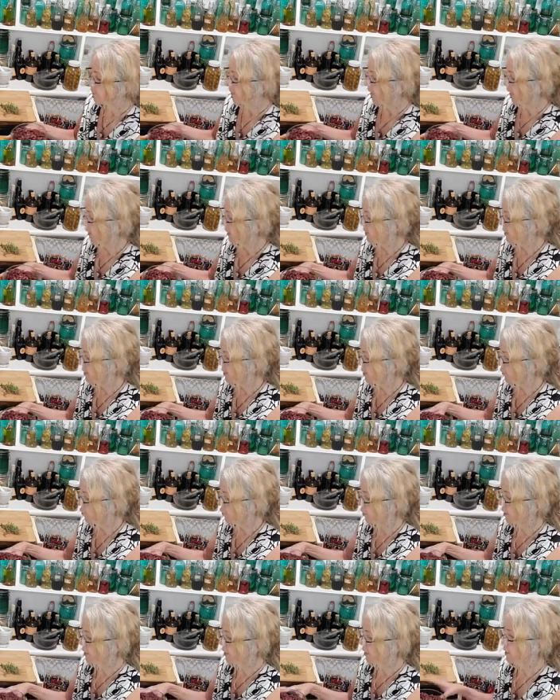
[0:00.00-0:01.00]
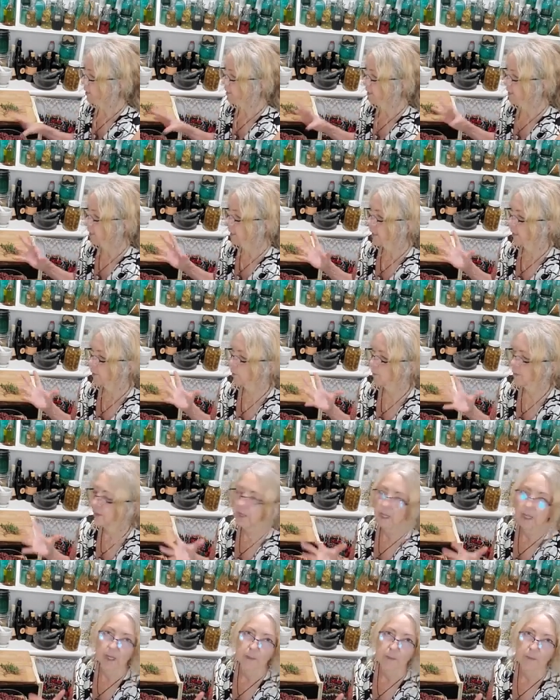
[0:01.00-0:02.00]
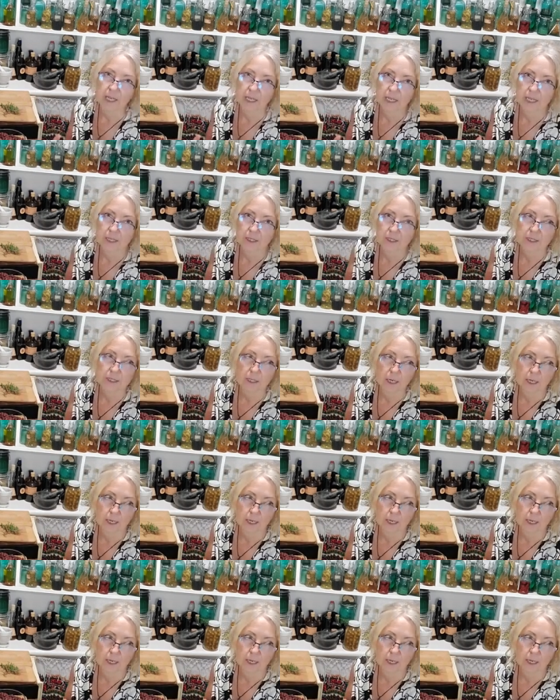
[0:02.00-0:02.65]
And so you're gonna, with any beans